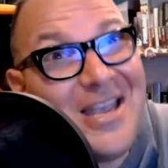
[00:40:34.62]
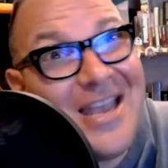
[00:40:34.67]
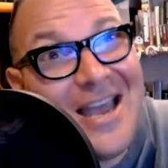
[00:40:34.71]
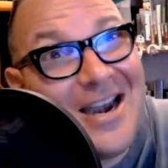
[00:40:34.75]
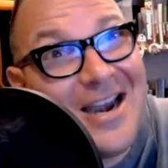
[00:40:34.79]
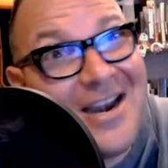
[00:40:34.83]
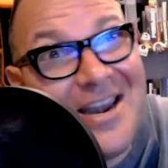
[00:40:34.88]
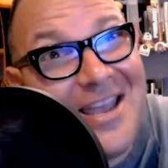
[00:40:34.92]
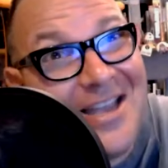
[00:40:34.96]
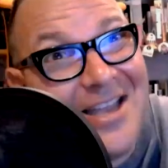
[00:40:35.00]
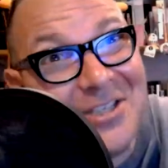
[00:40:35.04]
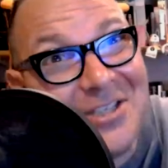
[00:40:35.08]
get
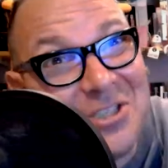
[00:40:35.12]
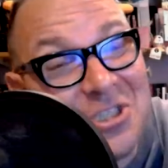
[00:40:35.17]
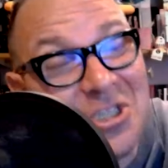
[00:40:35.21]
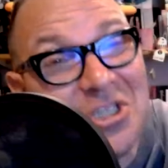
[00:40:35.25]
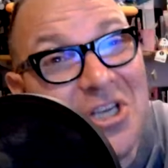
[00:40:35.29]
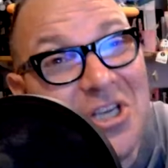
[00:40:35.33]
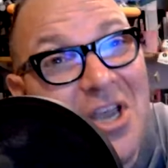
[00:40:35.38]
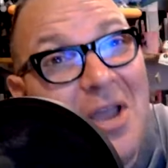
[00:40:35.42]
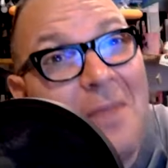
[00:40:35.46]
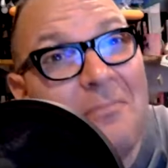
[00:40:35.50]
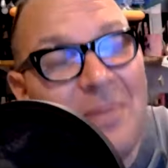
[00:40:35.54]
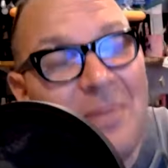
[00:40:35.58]
an
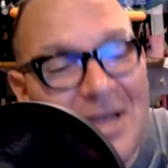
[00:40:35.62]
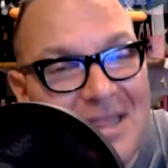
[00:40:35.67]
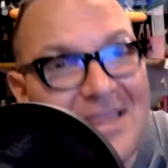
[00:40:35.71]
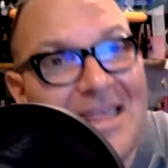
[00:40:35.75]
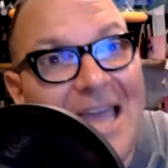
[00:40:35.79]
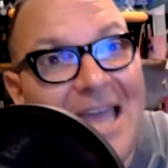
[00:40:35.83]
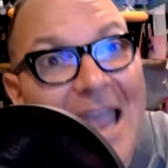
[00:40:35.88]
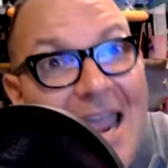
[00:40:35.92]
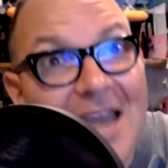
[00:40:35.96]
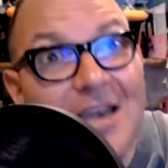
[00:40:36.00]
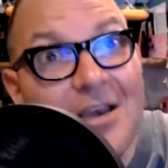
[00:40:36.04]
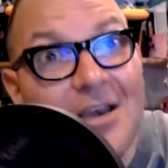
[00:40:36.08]
inch. But
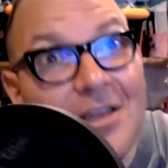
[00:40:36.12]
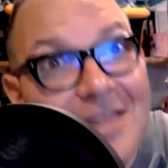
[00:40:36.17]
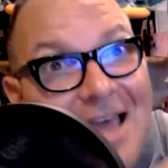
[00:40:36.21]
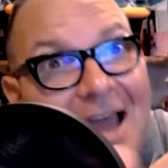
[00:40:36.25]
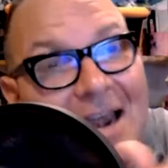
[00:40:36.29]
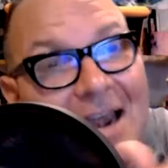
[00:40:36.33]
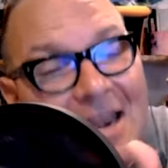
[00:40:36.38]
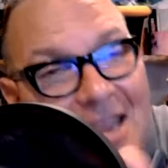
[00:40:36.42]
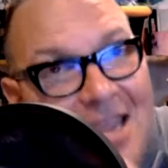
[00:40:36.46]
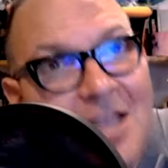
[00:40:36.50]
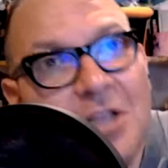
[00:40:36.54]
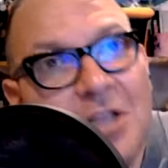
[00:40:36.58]
then
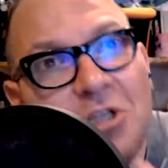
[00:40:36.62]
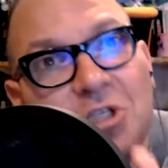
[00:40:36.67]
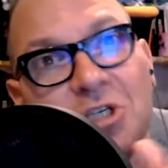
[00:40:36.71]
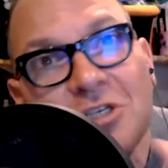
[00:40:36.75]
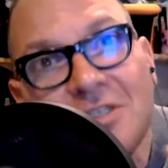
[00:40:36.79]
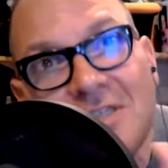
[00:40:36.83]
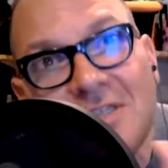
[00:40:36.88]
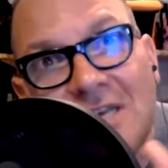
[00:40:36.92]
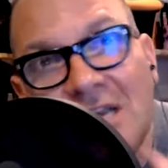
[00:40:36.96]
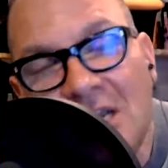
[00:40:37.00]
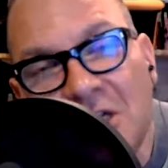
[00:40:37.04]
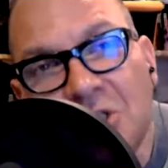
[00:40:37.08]
that inch
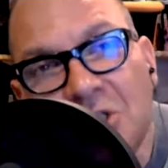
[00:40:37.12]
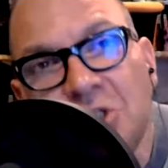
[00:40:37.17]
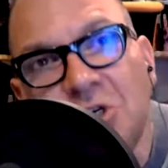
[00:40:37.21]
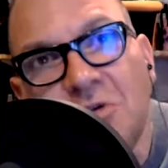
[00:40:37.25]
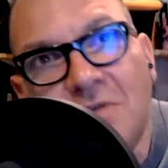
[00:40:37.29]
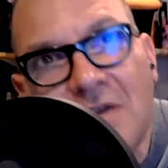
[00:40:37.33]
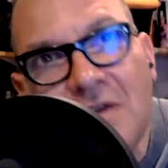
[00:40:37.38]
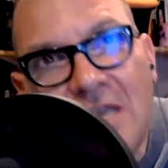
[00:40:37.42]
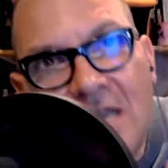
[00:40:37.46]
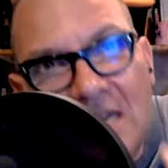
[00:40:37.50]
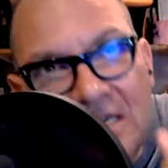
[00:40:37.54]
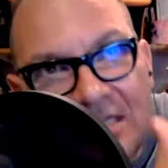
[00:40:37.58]
is the inch you
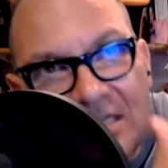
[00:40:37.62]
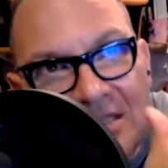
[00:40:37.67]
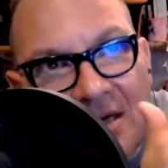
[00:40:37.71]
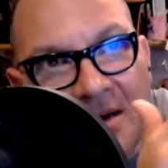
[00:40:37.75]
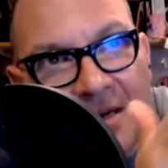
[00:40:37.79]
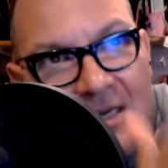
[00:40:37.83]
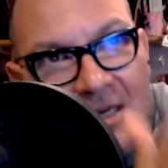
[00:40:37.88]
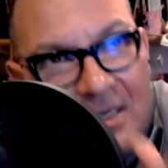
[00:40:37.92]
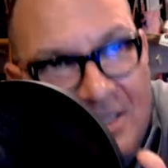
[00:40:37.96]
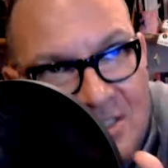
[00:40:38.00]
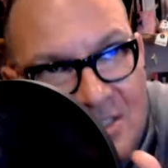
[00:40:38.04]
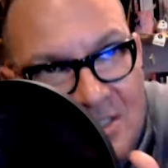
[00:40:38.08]
need
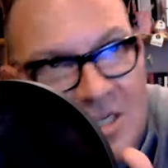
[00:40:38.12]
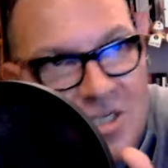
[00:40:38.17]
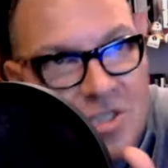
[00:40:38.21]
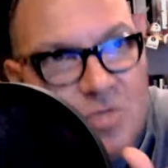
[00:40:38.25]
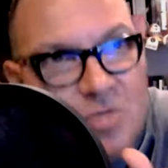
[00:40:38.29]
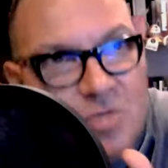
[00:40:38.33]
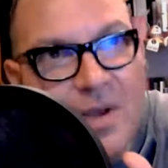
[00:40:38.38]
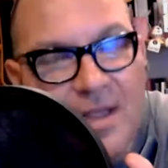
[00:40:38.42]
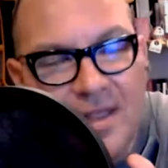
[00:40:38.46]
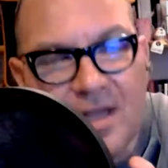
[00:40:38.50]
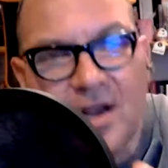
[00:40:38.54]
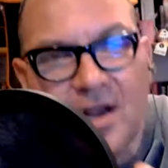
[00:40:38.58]
to to
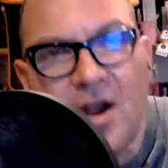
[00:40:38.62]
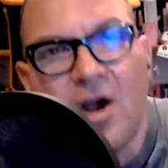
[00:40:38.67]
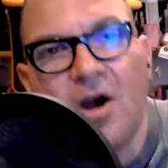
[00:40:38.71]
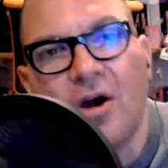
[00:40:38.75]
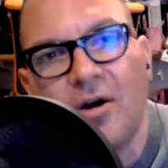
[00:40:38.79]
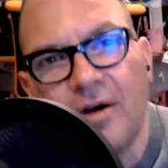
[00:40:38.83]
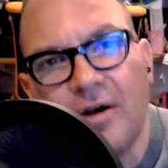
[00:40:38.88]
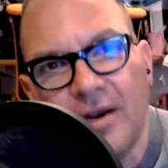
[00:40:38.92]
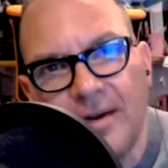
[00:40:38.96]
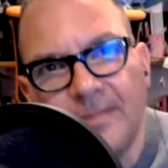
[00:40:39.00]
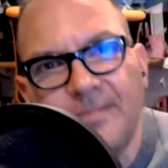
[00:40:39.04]
swing the car in.